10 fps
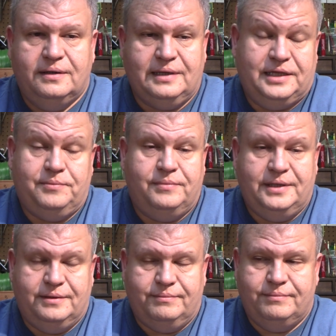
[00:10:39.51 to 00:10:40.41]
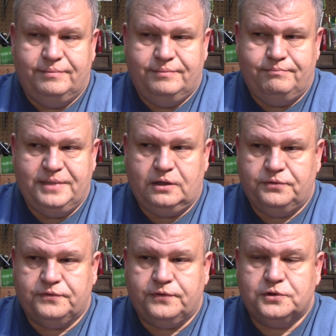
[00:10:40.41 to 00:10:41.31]
like in the middle
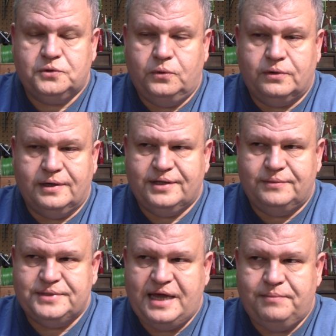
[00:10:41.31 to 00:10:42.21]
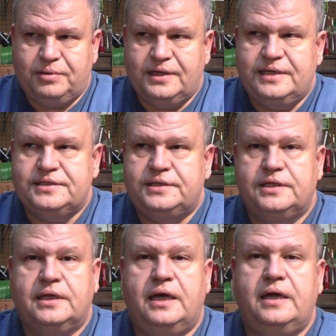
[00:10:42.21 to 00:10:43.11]
of the first quarter, I think it was eight plays into
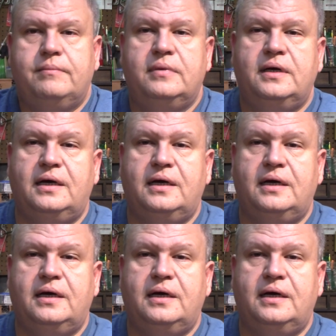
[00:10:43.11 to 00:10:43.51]
the game,